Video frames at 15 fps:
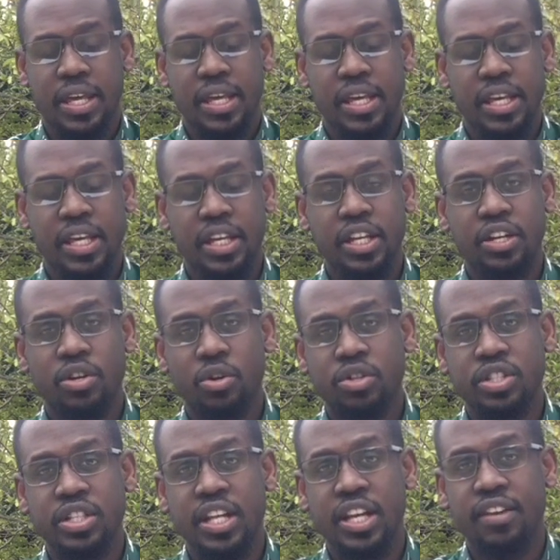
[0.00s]
He did
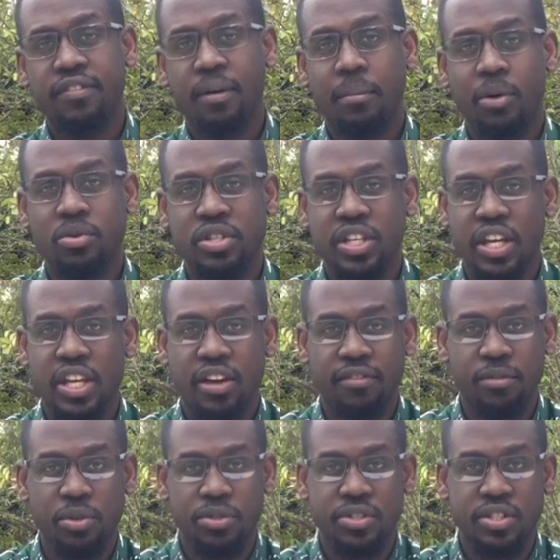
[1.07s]
not deliver Mount Kenya
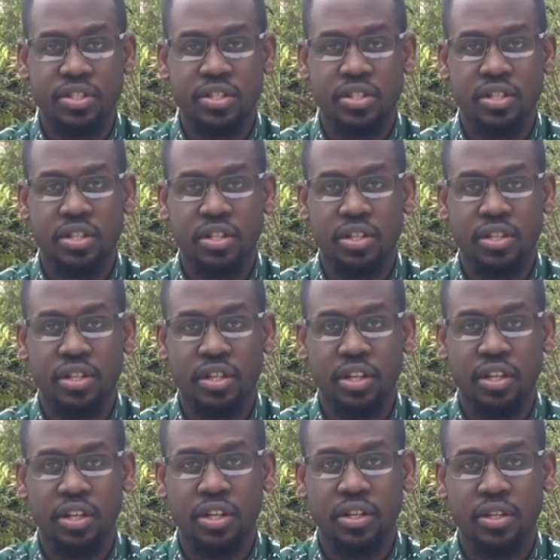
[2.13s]
votes.
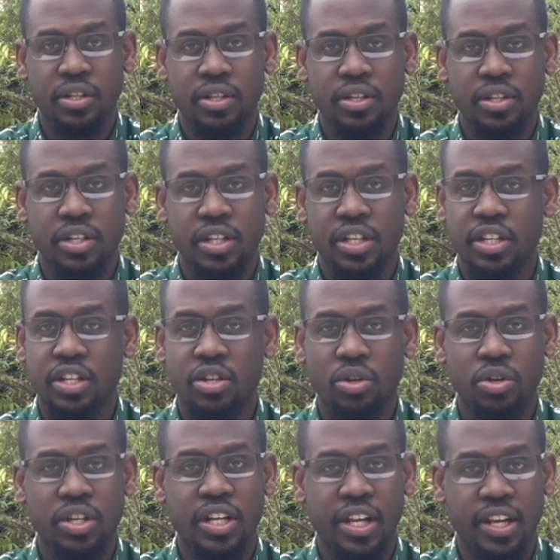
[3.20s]
He did
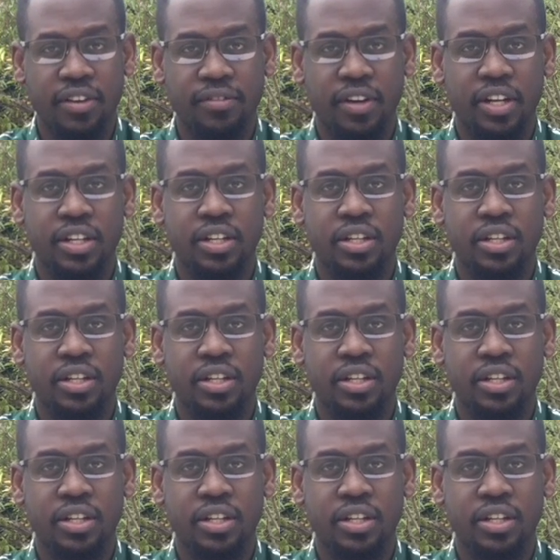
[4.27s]
not deliver.